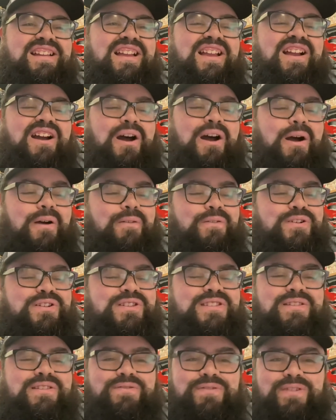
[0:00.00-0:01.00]
offers
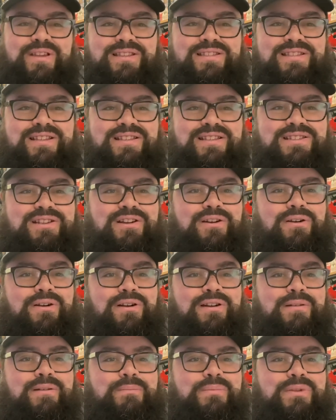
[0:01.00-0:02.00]
to fix his car
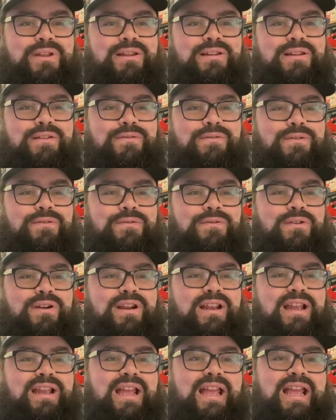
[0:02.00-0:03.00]
completely for free